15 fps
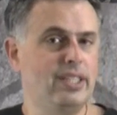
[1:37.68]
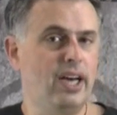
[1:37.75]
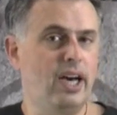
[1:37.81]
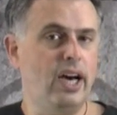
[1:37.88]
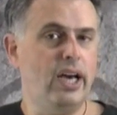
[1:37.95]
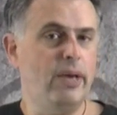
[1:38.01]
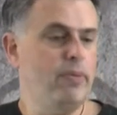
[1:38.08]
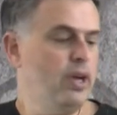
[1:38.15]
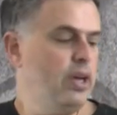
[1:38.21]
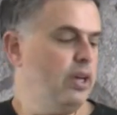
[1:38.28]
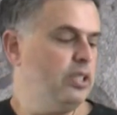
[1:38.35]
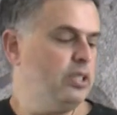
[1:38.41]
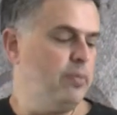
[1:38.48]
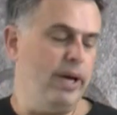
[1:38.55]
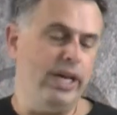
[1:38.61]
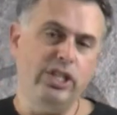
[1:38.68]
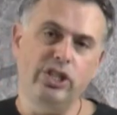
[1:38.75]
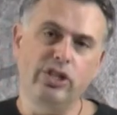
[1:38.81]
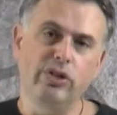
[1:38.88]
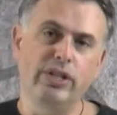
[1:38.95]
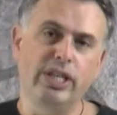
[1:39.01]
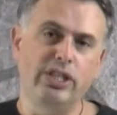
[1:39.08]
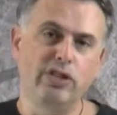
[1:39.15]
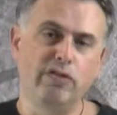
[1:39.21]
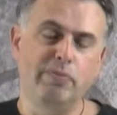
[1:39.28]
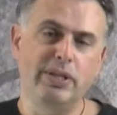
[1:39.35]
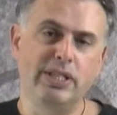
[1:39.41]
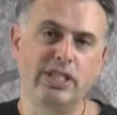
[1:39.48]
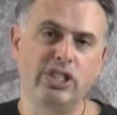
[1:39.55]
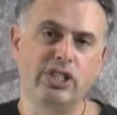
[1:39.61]
time to make sure that you've
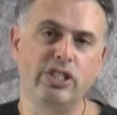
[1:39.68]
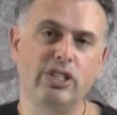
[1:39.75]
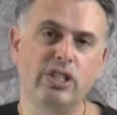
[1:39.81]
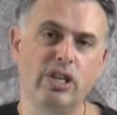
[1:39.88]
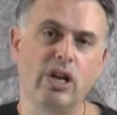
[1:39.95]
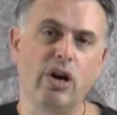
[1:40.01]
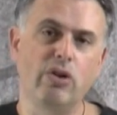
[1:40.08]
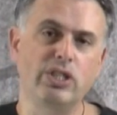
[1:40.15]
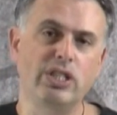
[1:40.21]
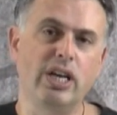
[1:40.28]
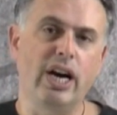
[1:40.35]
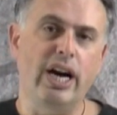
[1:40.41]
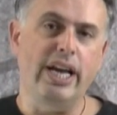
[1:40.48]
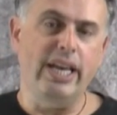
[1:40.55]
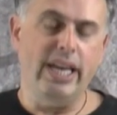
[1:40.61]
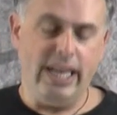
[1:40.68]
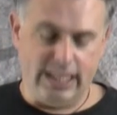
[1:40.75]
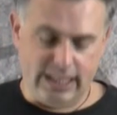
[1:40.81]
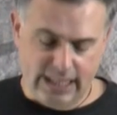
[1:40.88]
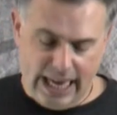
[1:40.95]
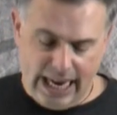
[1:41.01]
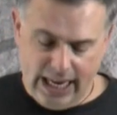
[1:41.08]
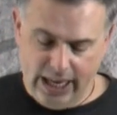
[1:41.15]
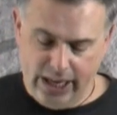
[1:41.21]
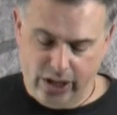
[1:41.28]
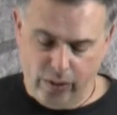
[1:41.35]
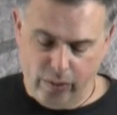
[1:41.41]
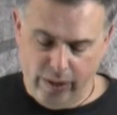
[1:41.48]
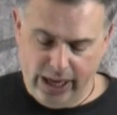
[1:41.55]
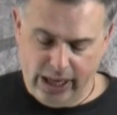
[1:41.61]
positioned the nose guide exactly
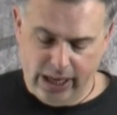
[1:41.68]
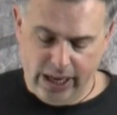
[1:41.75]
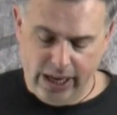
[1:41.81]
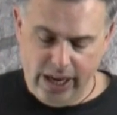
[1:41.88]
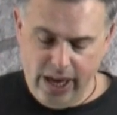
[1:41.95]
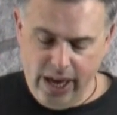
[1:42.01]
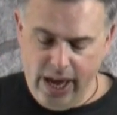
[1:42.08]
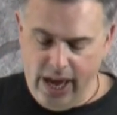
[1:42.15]
correctly.